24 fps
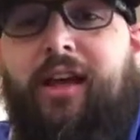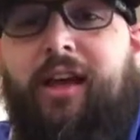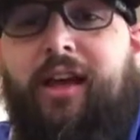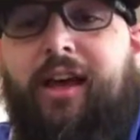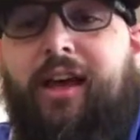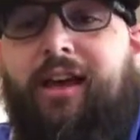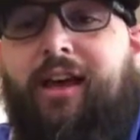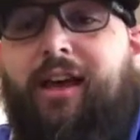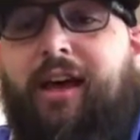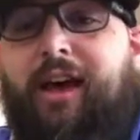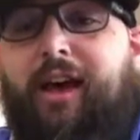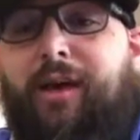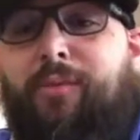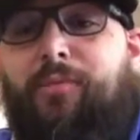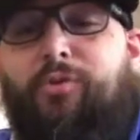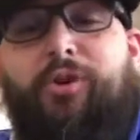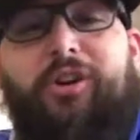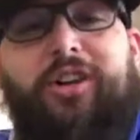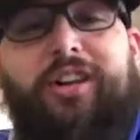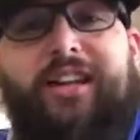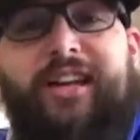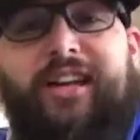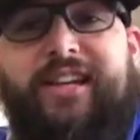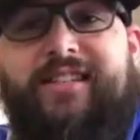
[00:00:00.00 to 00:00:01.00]
And I'm
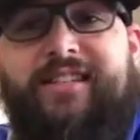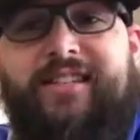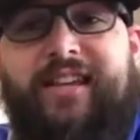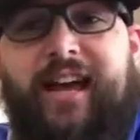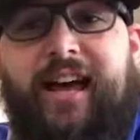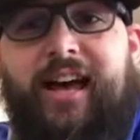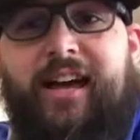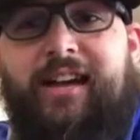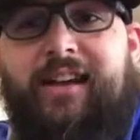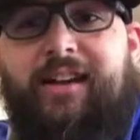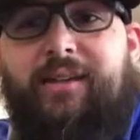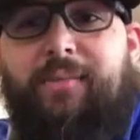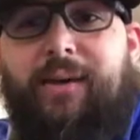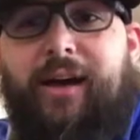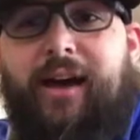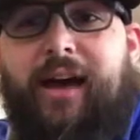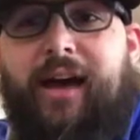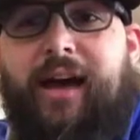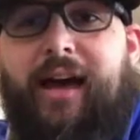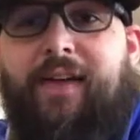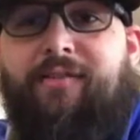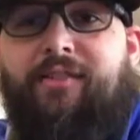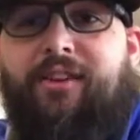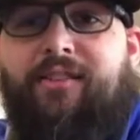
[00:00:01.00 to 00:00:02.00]
really excited about
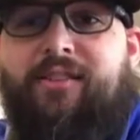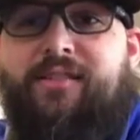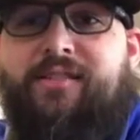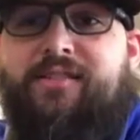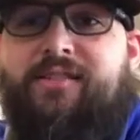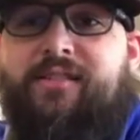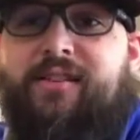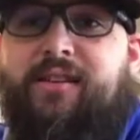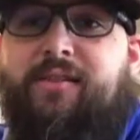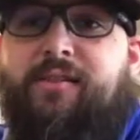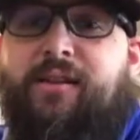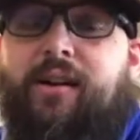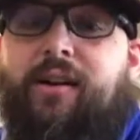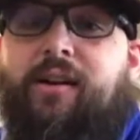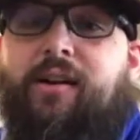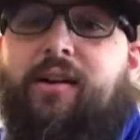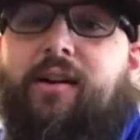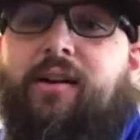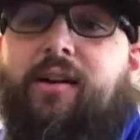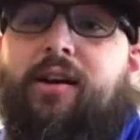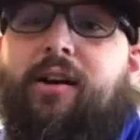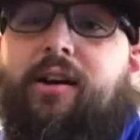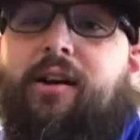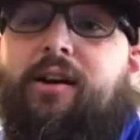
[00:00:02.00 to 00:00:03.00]
having this in
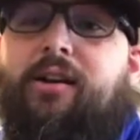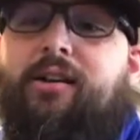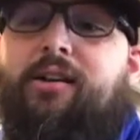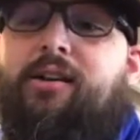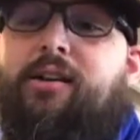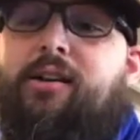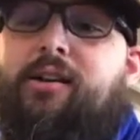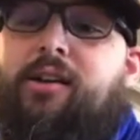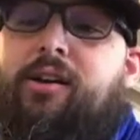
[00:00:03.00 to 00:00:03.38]
our